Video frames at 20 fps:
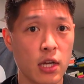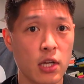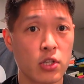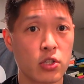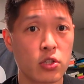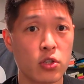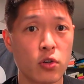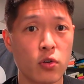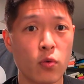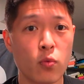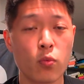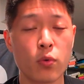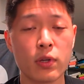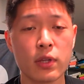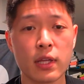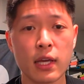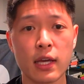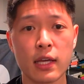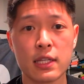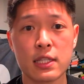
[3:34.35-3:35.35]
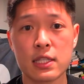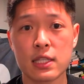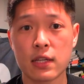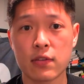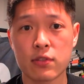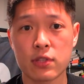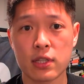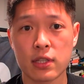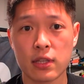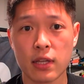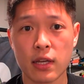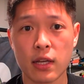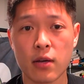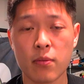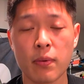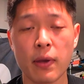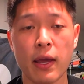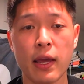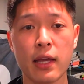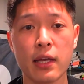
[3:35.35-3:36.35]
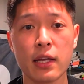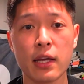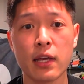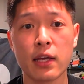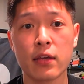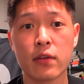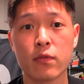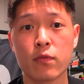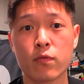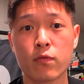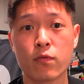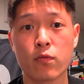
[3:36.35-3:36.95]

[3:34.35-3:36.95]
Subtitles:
So with a CFC layup and a